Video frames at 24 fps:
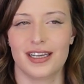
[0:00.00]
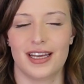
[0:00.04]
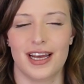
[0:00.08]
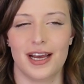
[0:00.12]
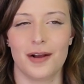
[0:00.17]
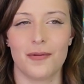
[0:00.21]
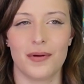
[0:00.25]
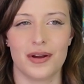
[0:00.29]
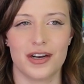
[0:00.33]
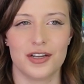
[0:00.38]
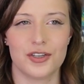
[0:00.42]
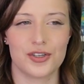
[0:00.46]
I
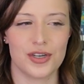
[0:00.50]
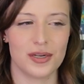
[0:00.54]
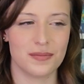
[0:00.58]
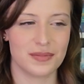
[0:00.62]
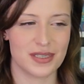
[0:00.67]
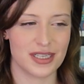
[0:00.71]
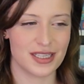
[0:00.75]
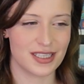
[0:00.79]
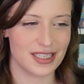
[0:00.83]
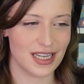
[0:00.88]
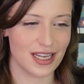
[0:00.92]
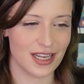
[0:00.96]
want a trip
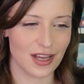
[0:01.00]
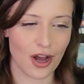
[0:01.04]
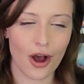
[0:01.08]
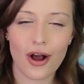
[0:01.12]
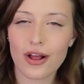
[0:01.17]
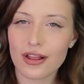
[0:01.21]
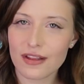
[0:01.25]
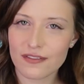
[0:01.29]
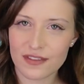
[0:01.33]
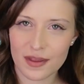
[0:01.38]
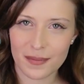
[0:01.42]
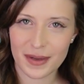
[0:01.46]
to see
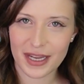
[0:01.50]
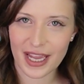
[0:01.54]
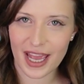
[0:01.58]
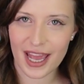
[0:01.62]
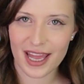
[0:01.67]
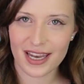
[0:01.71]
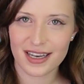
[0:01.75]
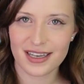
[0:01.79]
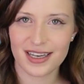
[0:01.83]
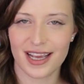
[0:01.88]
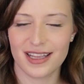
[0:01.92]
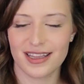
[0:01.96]
all of them
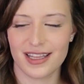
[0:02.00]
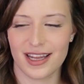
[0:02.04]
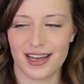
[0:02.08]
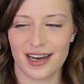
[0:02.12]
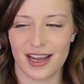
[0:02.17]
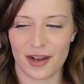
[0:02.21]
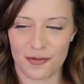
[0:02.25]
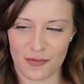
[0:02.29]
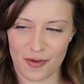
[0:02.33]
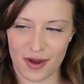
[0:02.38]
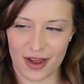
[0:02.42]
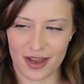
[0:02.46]
again, and then
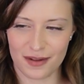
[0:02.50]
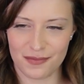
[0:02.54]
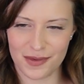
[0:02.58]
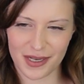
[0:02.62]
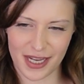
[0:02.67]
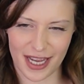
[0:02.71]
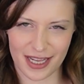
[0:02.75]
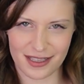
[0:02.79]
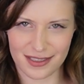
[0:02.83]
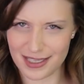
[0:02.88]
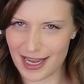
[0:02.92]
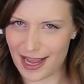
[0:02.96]
I want
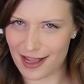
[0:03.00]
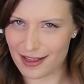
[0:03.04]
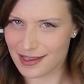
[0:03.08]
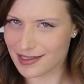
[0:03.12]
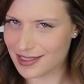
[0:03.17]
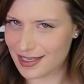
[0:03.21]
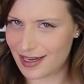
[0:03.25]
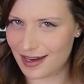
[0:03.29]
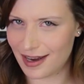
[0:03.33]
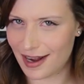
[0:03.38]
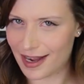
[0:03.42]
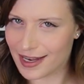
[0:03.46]
Mackenzie,
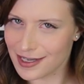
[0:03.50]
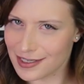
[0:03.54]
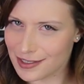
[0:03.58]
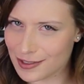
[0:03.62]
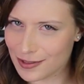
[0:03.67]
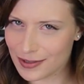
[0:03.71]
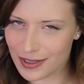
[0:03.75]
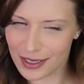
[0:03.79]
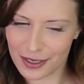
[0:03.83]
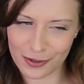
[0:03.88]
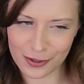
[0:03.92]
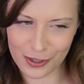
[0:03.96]
Allison, and I to do
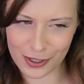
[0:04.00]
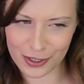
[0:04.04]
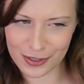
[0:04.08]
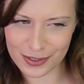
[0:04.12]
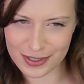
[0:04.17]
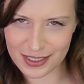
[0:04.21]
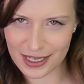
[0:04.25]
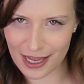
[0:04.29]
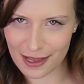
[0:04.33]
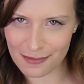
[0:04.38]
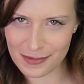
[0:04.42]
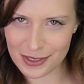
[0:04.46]
like a
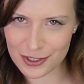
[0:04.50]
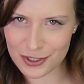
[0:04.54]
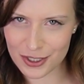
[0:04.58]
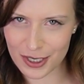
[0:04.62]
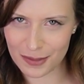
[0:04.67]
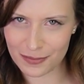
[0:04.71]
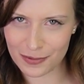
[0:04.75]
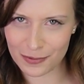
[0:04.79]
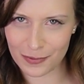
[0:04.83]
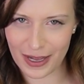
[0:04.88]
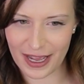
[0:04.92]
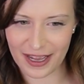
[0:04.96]
girls gaming
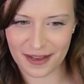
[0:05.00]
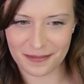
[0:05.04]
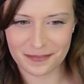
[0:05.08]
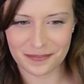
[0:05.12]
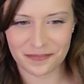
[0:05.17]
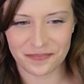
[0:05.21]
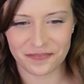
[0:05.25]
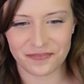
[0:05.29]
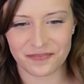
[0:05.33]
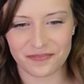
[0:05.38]
trip away.